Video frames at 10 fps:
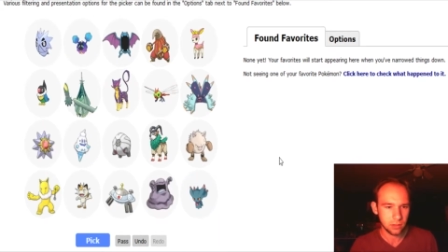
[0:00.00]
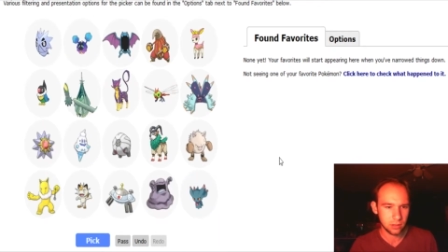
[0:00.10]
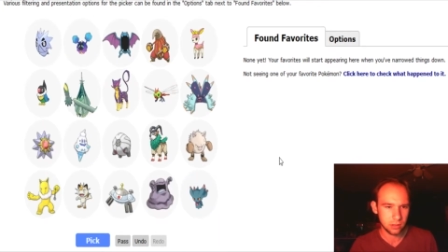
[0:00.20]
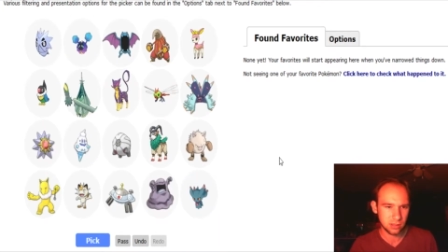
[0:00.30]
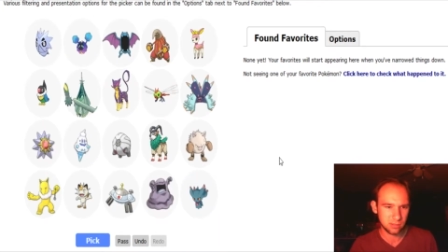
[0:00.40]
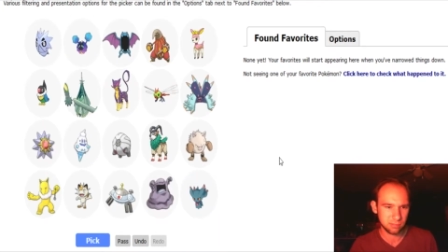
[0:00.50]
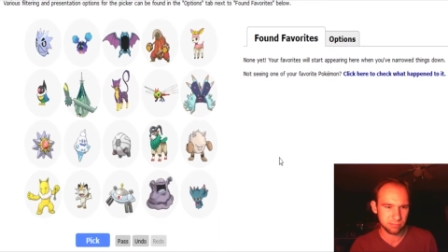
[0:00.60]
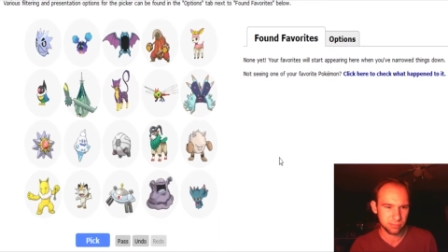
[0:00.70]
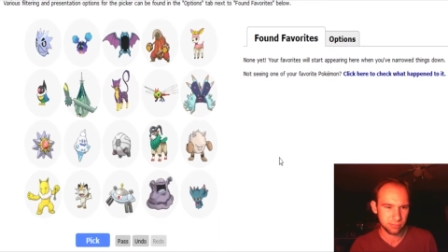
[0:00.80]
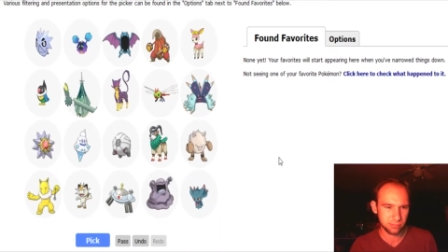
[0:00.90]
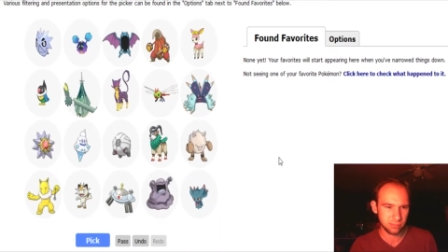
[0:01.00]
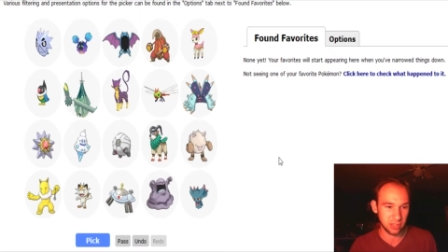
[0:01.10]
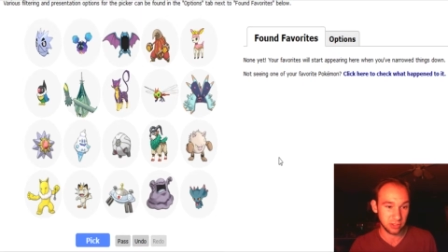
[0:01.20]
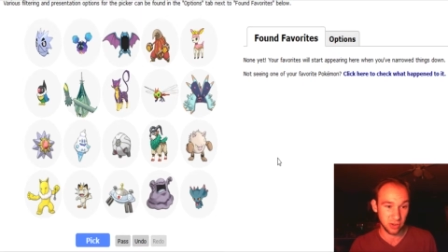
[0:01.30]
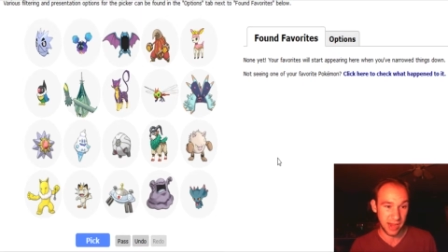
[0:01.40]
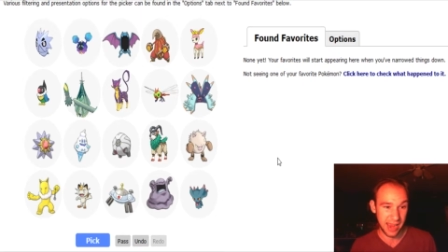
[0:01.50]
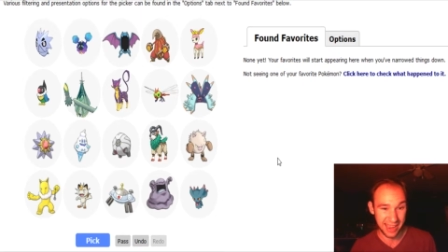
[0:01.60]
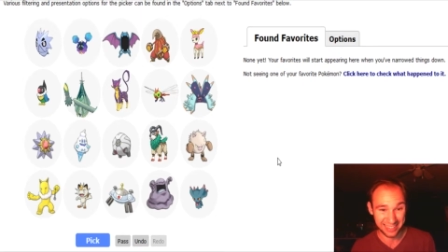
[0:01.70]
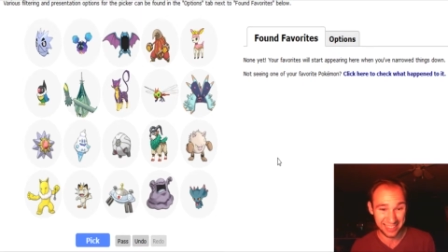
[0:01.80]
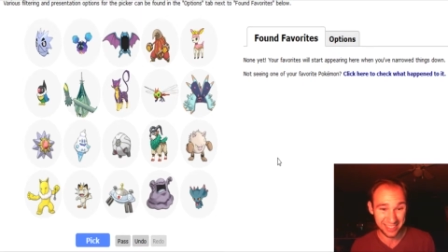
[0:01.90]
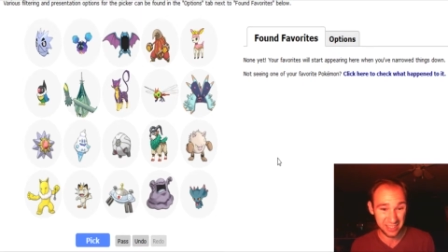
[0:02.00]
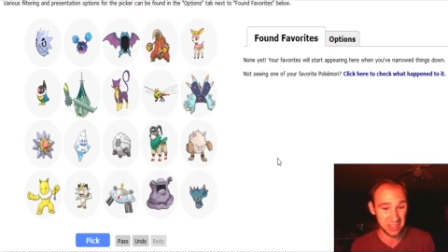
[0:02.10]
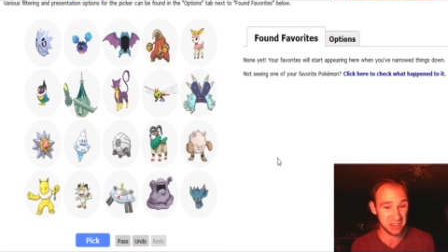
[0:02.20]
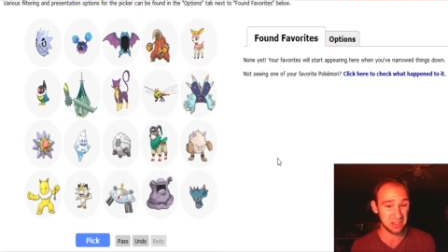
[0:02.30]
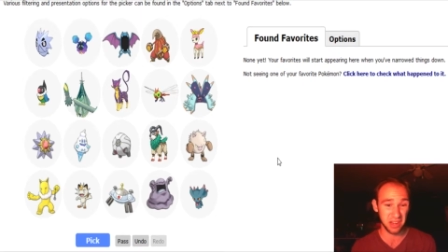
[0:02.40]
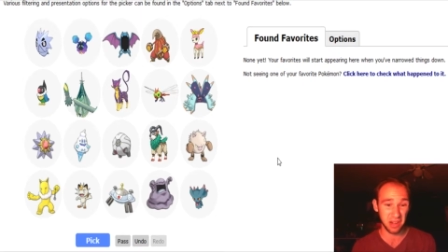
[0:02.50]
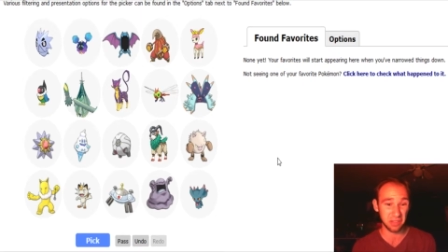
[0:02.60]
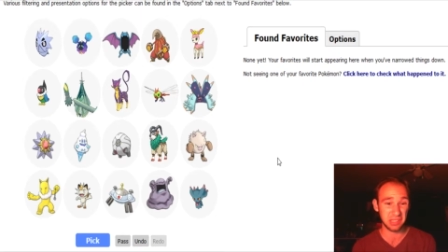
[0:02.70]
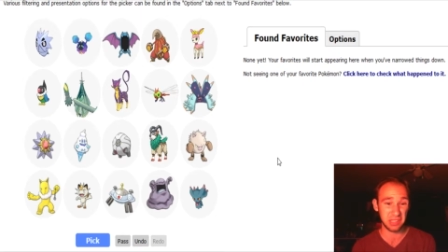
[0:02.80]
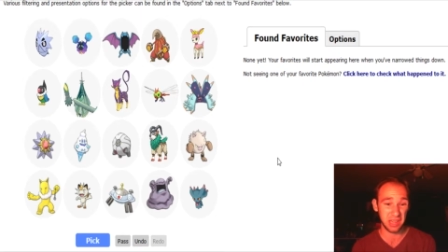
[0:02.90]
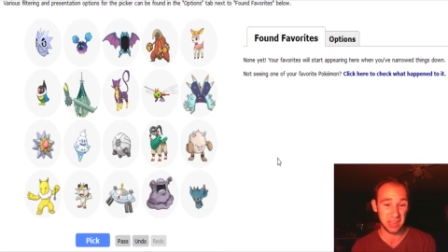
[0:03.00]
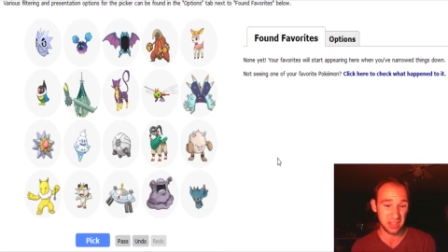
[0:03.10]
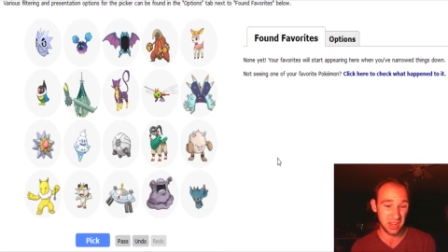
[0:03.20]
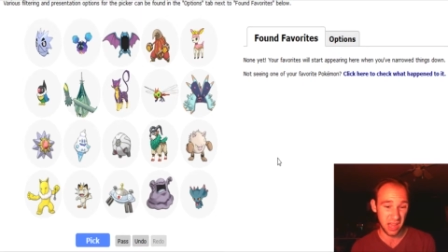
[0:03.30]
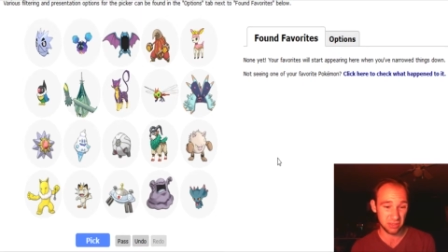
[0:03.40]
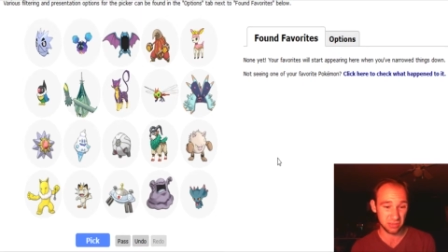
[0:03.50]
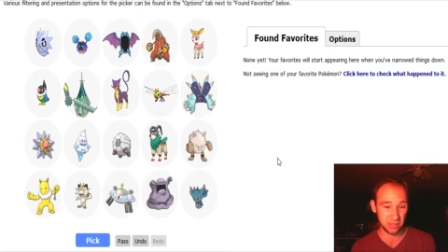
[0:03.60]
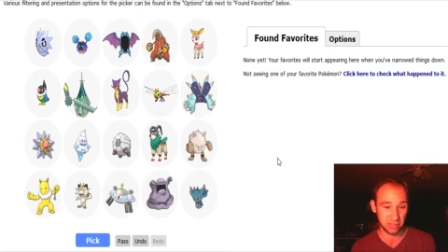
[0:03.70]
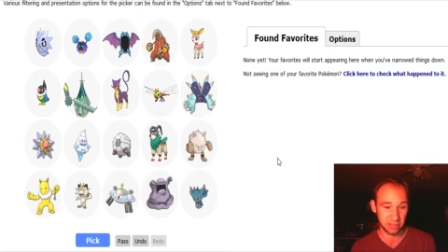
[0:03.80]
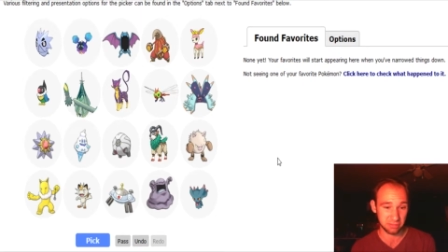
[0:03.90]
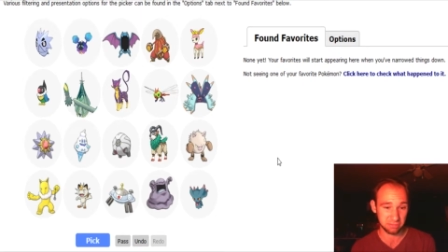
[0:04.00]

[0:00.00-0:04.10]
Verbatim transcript: Um, is there anything here that I really like? Not really.